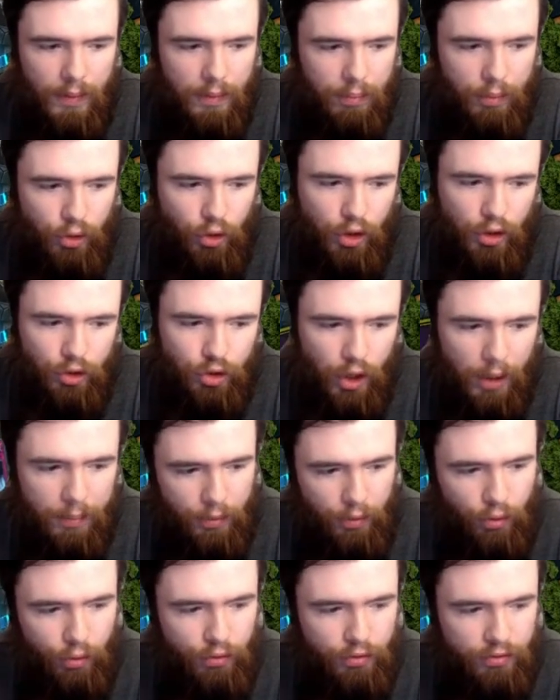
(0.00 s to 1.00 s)
but you can drop
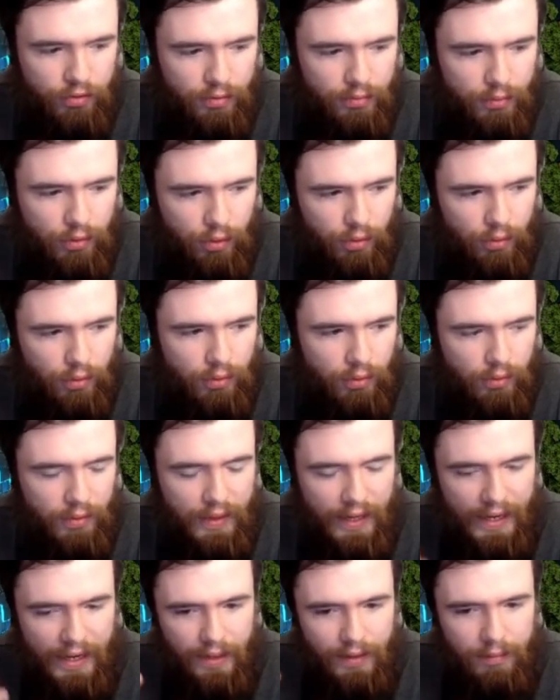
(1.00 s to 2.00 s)
those to
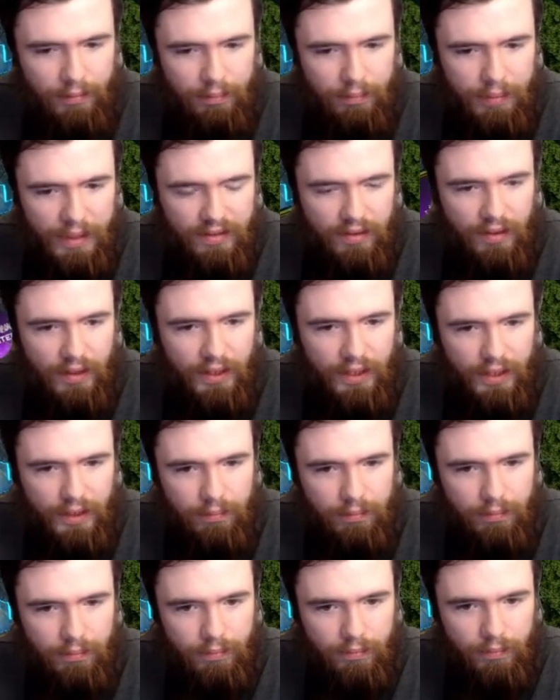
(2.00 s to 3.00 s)
then basically
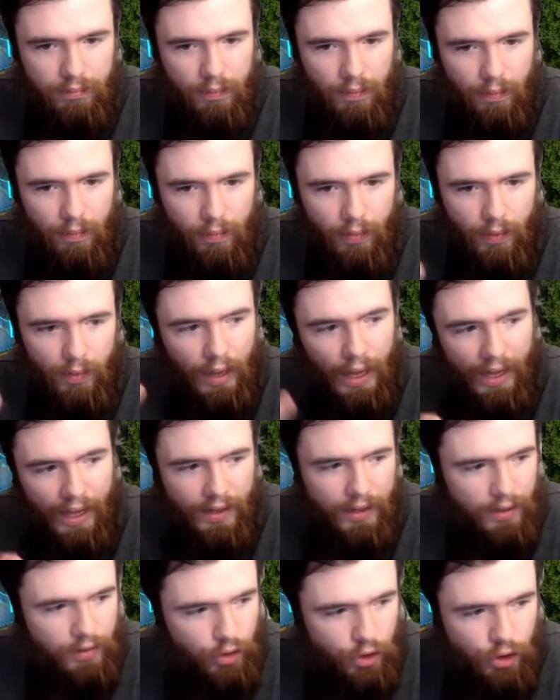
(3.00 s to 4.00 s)
add
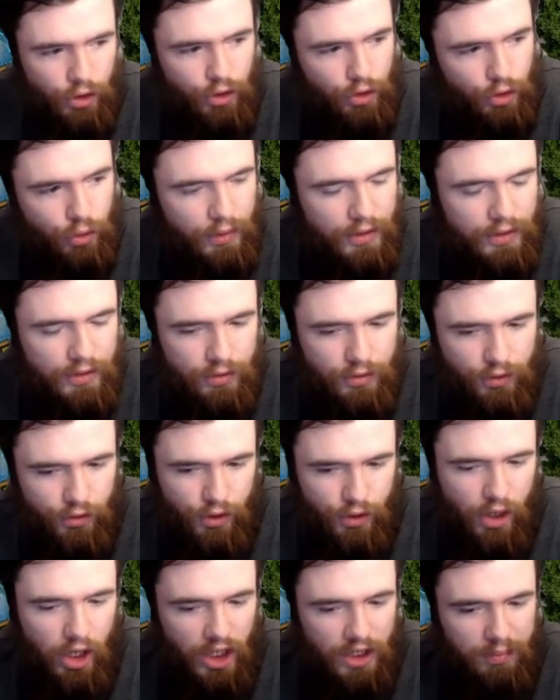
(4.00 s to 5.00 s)
in your, your twisters or
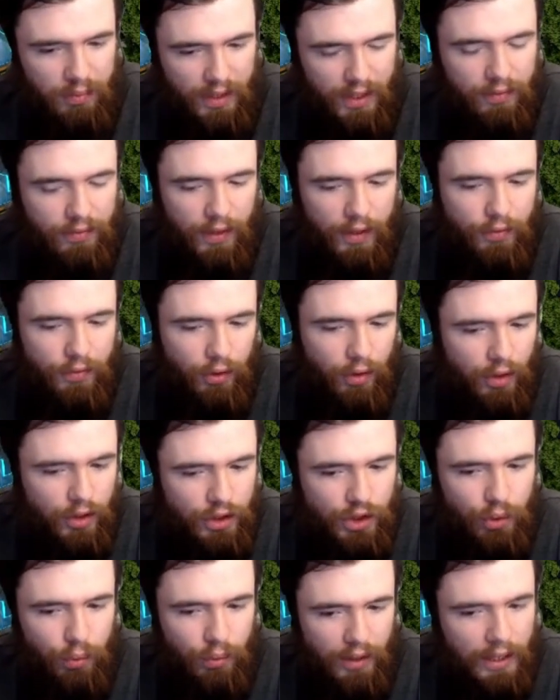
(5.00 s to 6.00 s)
your cosmic if, if you are
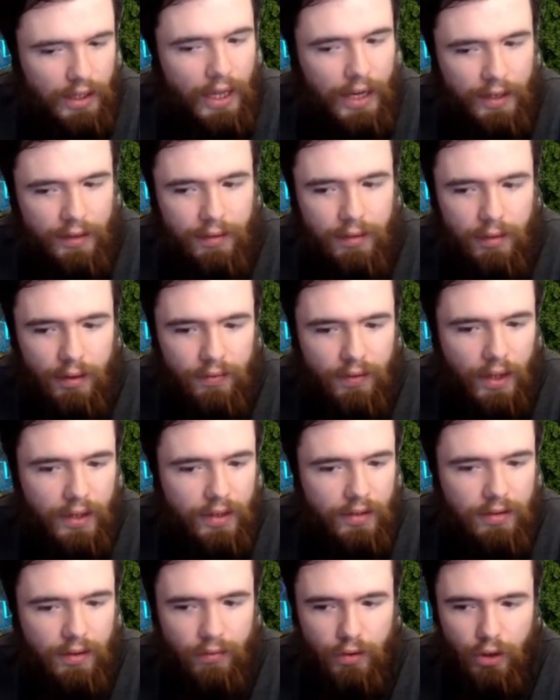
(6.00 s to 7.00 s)
so inclined, if that
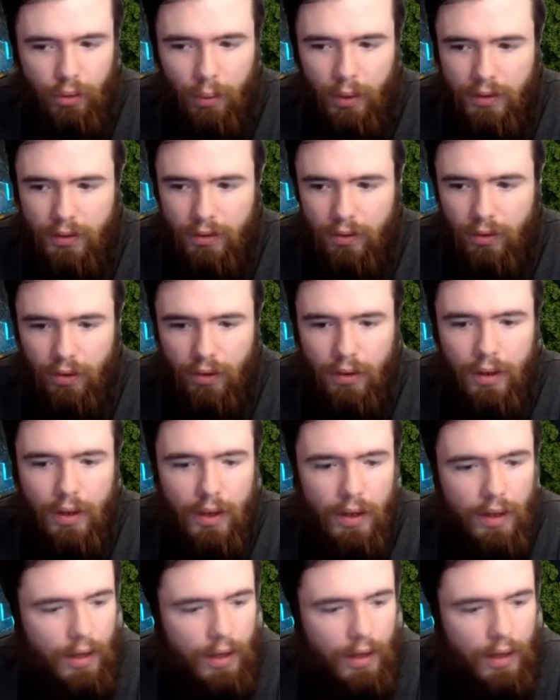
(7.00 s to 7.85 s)
is something you want to do.